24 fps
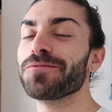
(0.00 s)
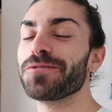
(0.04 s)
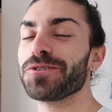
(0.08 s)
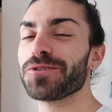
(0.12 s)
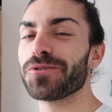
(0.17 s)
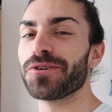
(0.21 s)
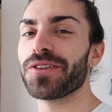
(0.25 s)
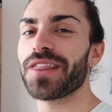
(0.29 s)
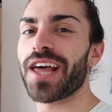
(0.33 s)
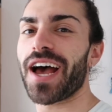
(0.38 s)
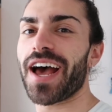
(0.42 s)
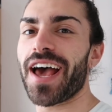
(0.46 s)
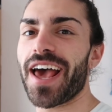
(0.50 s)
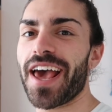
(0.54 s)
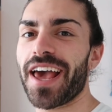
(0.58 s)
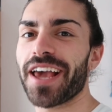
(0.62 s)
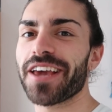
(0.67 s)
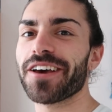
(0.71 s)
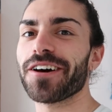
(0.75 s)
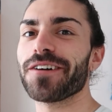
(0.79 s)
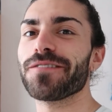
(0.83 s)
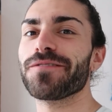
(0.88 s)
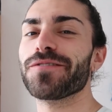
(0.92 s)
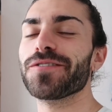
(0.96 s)
you enjoyed that
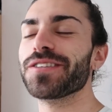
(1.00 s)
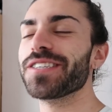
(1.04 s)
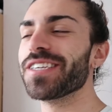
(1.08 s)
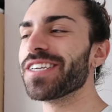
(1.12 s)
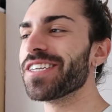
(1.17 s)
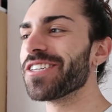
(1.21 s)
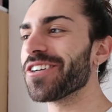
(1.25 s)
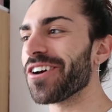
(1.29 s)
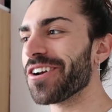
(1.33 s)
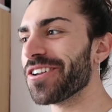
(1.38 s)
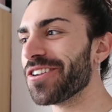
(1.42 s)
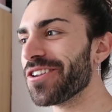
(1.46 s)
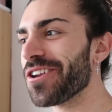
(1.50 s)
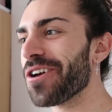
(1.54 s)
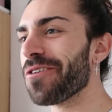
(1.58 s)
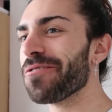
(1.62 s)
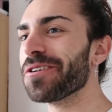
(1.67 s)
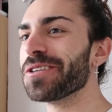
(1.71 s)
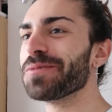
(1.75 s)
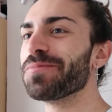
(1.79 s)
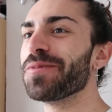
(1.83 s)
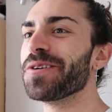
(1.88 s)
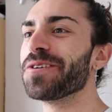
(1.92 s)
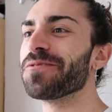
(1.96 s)
haircut footage. I
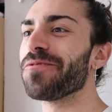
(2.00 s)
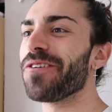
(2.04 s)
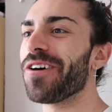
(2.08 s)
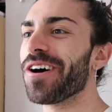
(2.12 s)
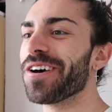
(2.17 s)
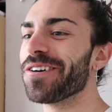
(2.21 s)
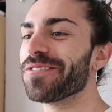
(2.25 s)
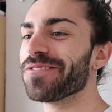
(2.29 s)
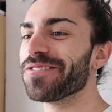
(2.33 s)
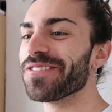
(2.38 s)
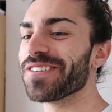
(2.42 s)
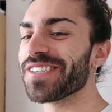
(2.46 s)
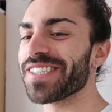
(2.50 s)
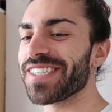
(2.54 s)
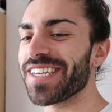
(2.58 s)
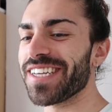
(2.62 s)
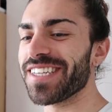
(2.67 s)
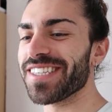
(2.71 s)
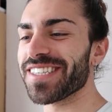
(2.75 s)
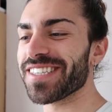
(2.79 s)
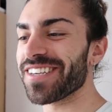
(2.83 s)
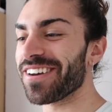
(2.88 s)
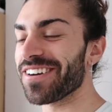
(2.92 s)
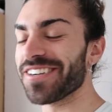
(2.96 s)
know it's been a while
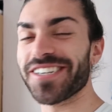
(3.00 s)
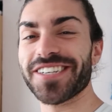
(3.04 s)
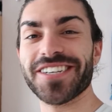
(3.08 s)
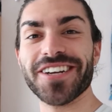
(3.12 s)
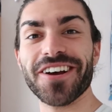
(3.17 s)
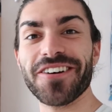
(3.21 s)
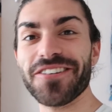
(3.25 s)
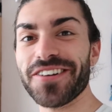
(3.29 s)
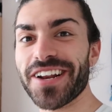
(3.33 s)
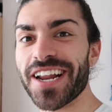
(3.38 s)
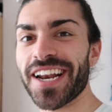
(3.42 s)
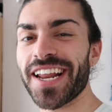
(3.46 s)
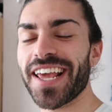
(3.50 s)
since I showed